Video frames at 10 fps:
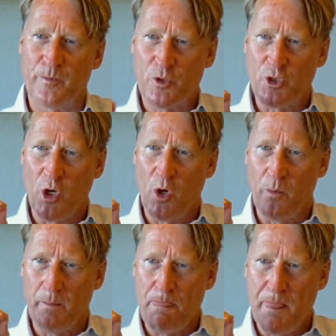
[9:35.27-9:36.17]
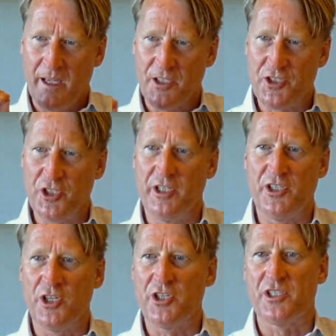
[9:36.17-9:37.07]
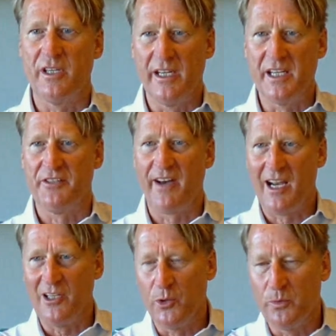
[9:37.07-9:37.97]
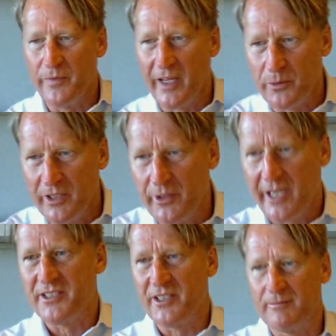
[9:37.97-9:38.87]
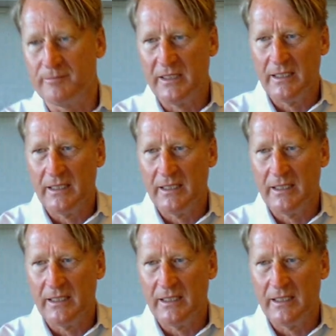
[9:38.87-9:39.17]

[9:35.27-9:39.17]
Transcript: So synergies is the value that we're creating.